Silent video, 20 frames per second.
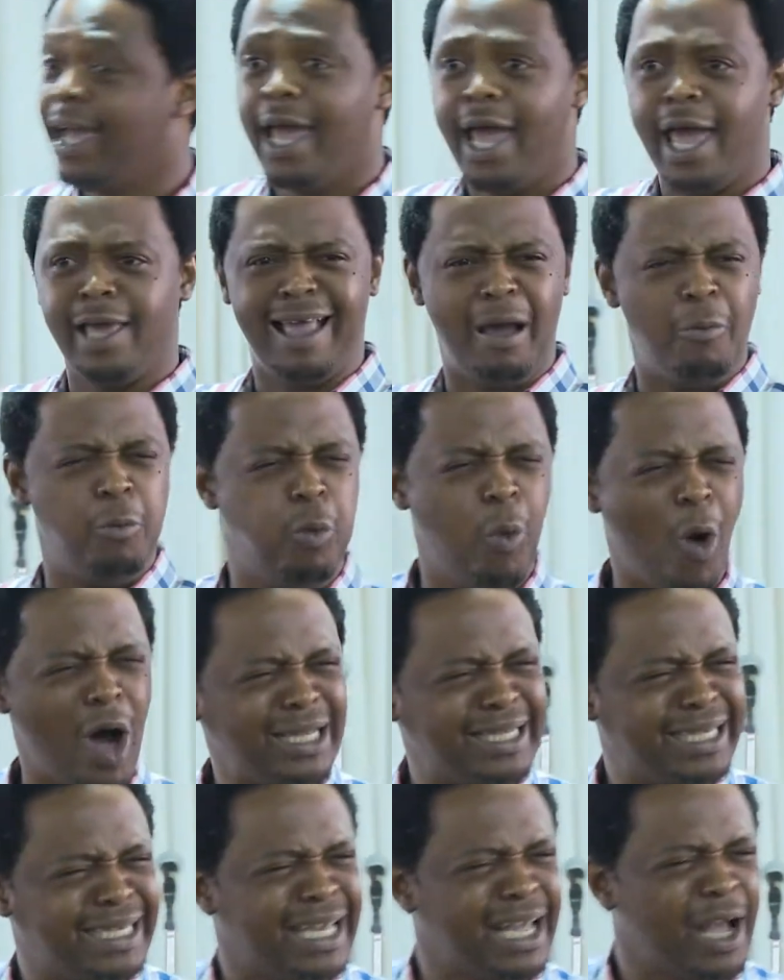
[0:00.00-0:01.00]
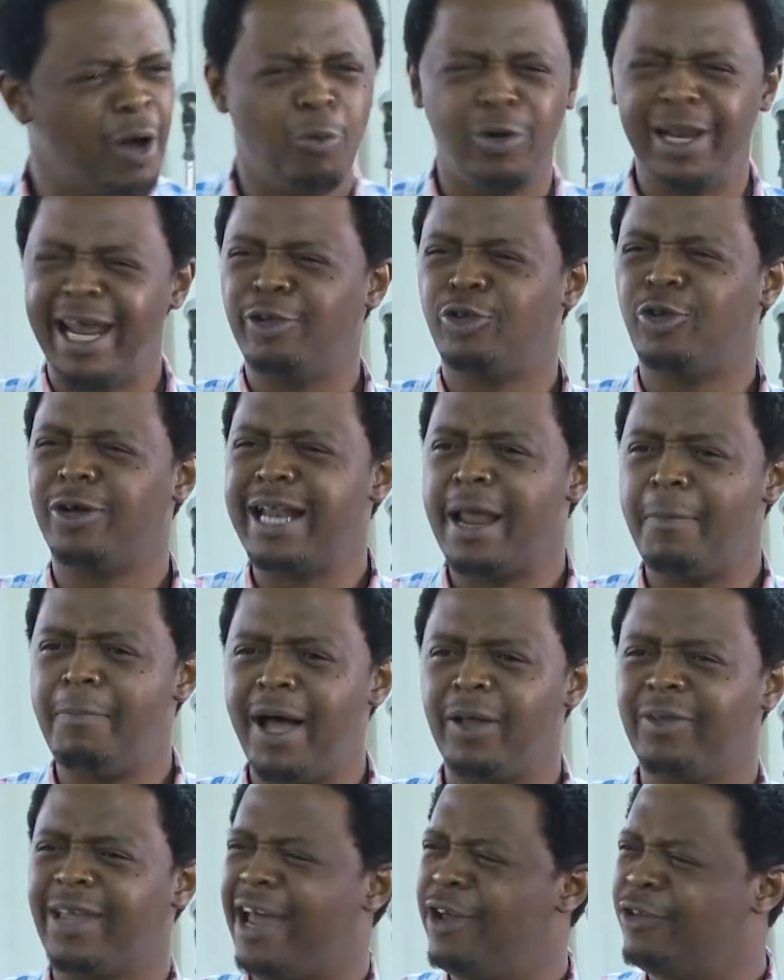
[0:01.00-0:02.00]
He's like, what? What are you talking
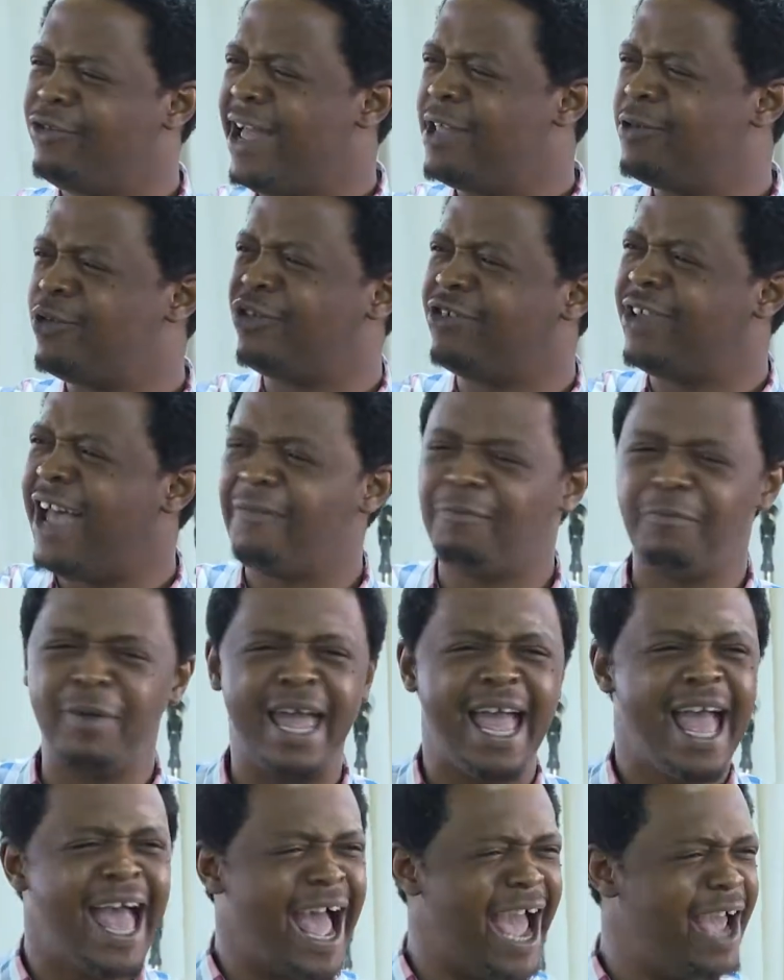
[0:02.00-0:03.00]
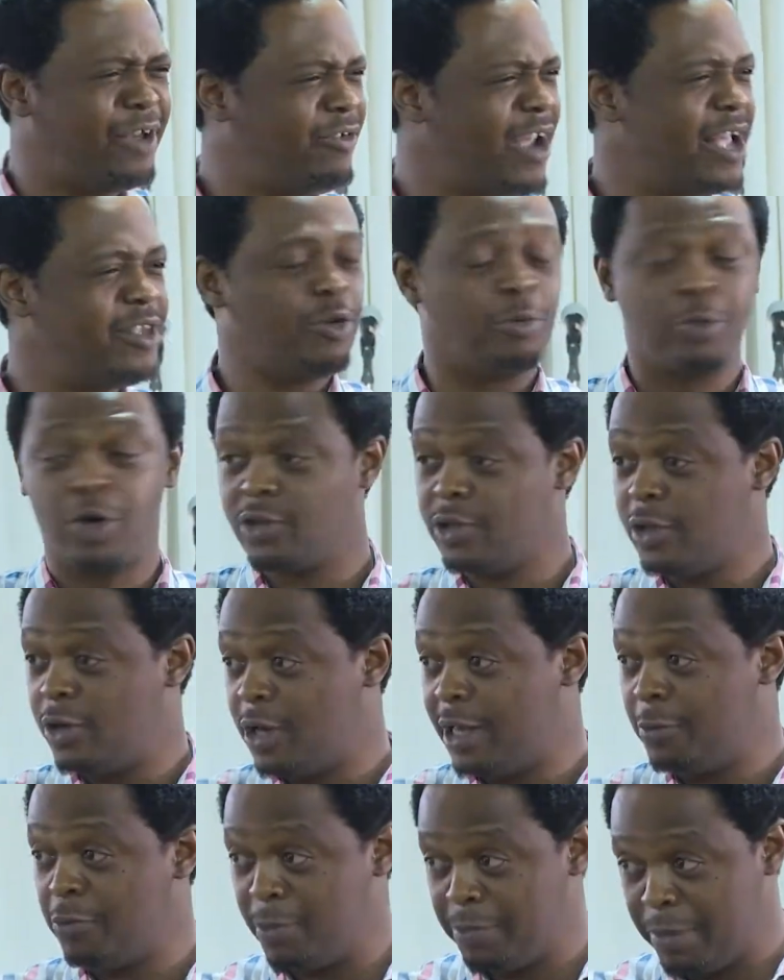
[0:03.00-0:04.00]
about? Are you trying to shaft me? Are you trying to? Because you
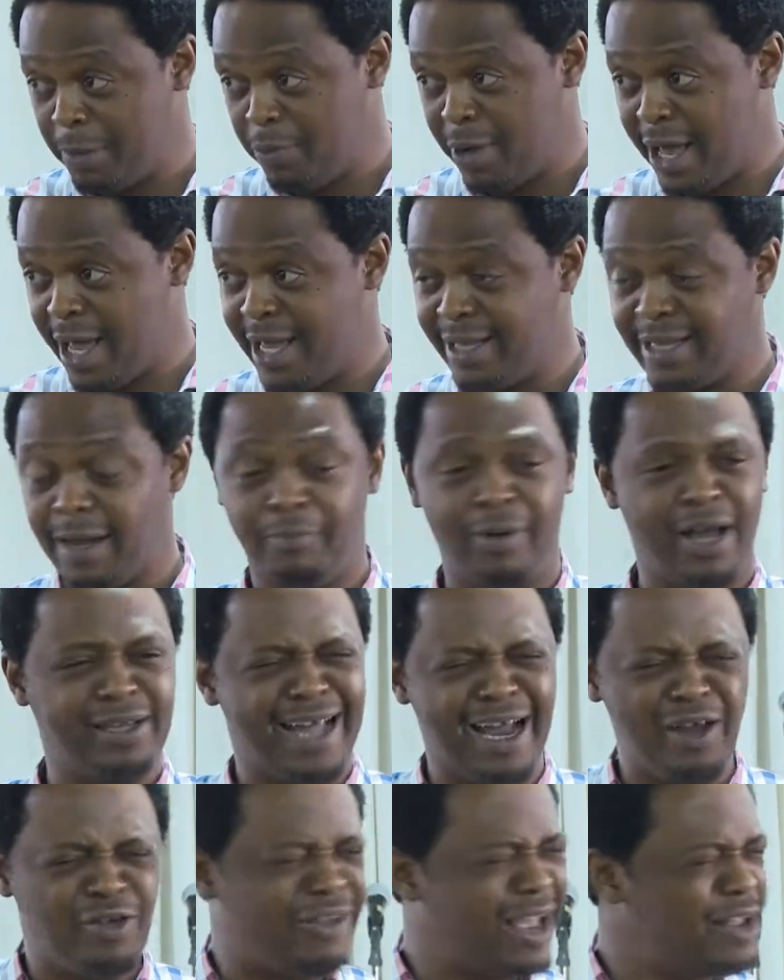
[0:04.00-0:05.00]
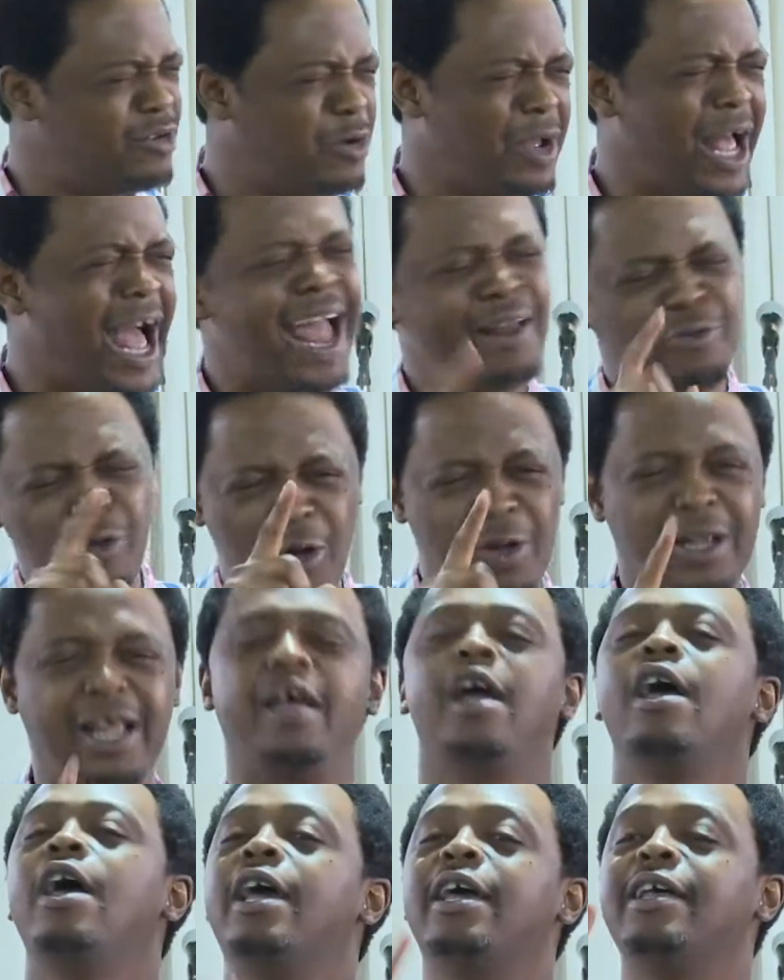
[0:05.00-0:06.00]
know, people are enterprises. Are you trying to? I know
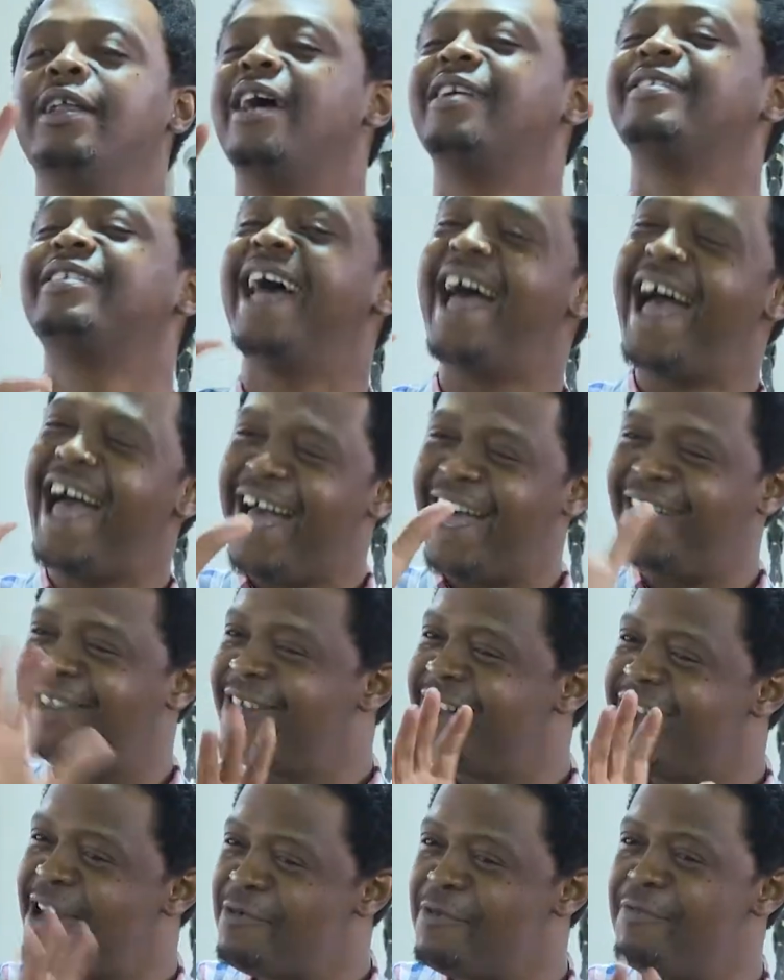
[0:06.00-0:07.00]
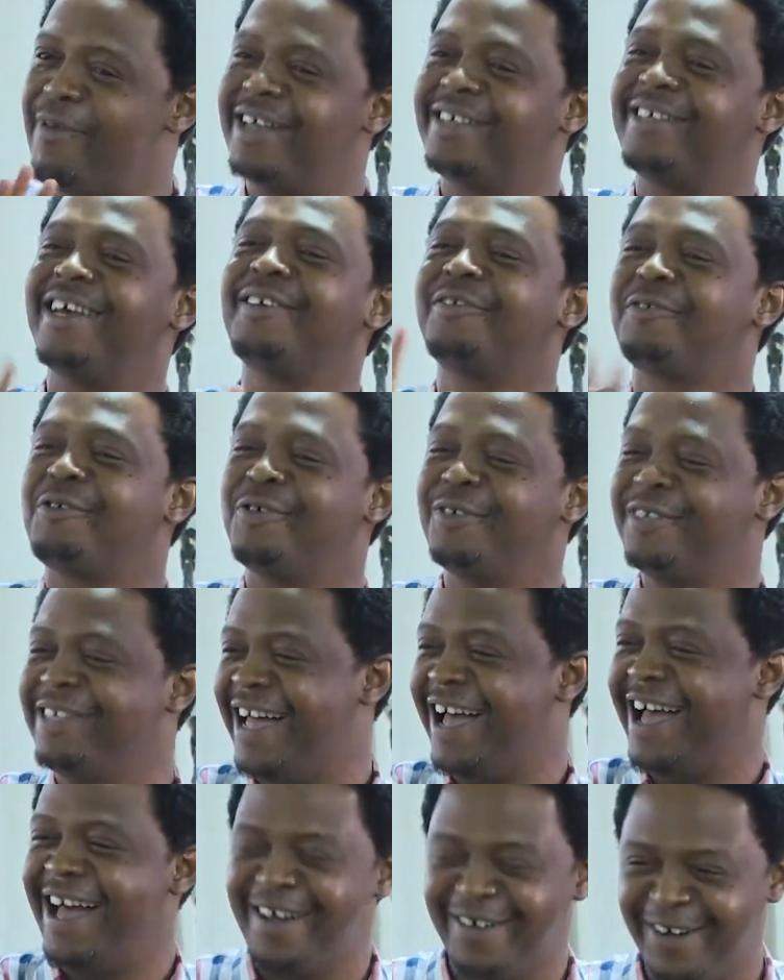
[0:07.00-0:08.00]
that. You know, I said, didn't every man says, cool
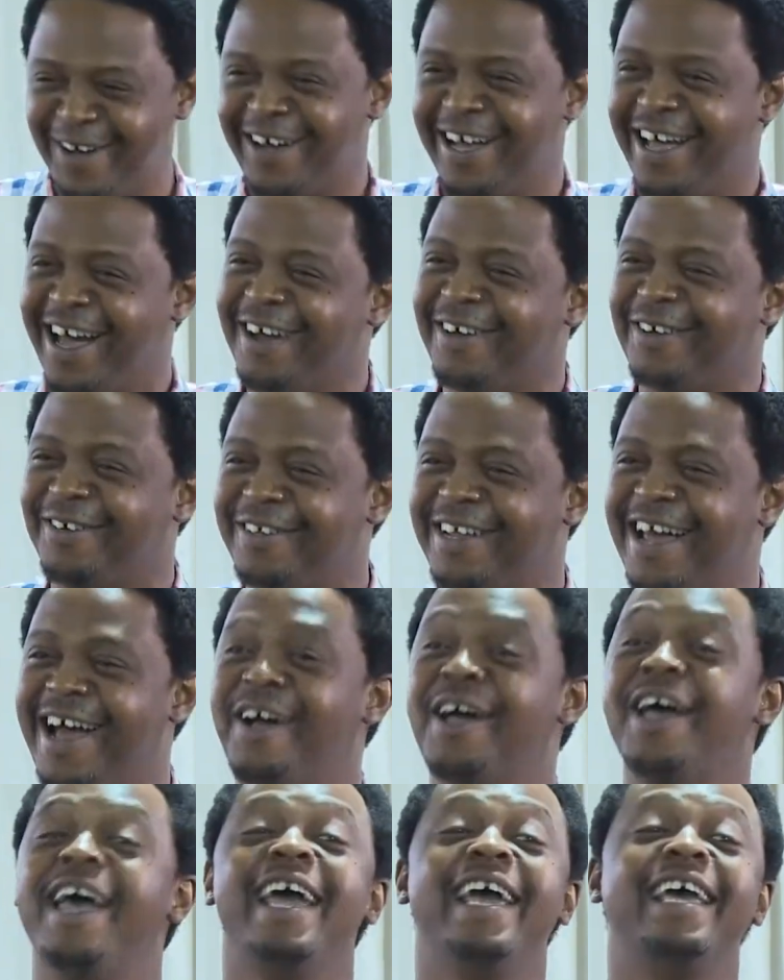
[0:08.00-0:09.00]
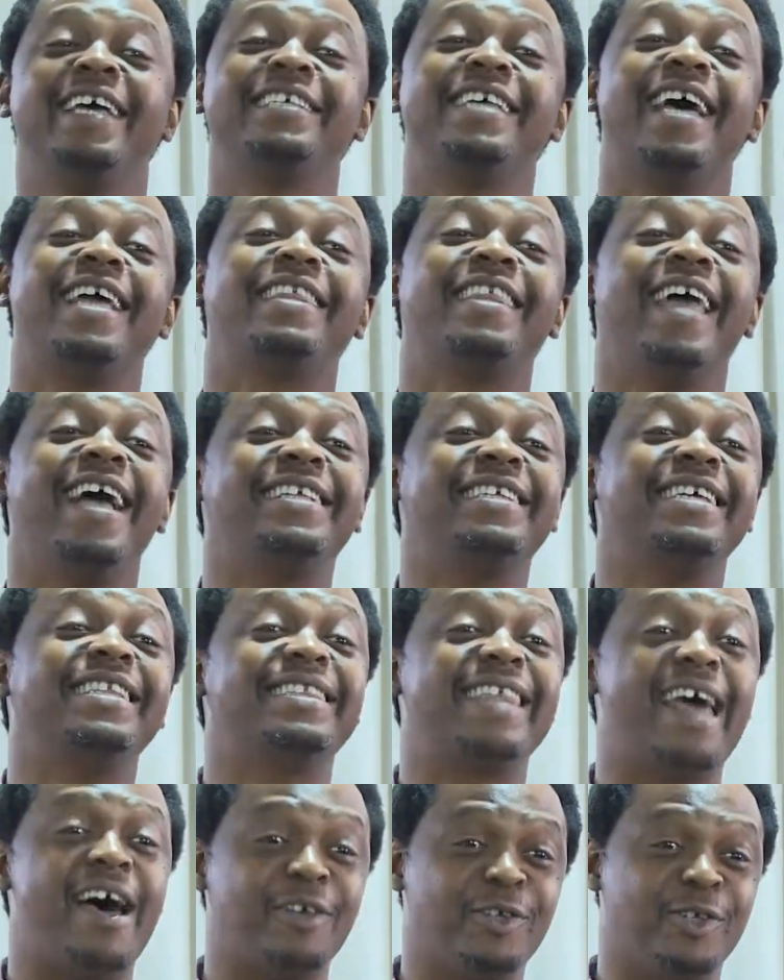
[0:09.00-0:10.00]
down, okay, cool down. He said,
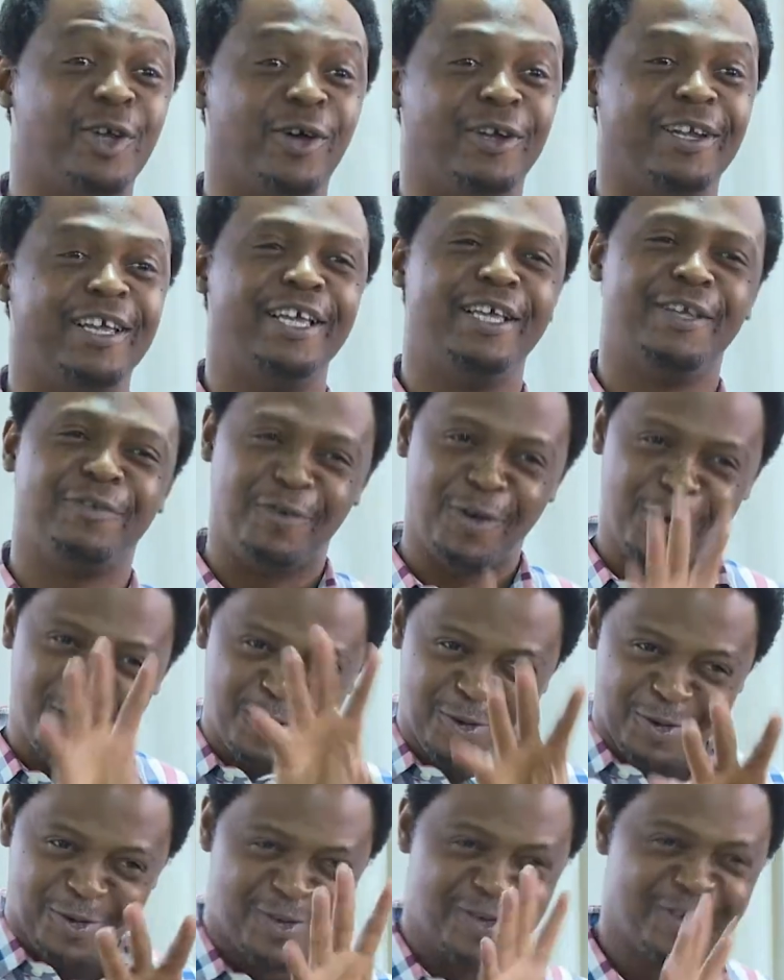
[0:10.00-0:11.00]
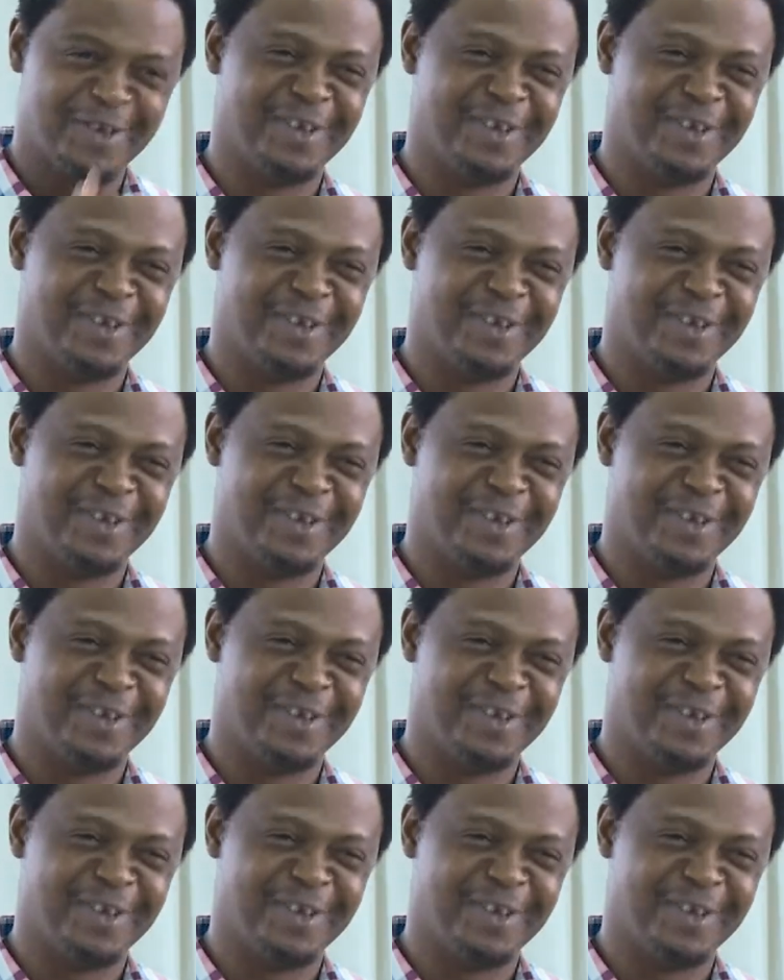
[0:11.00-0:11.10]
30,000 is for you.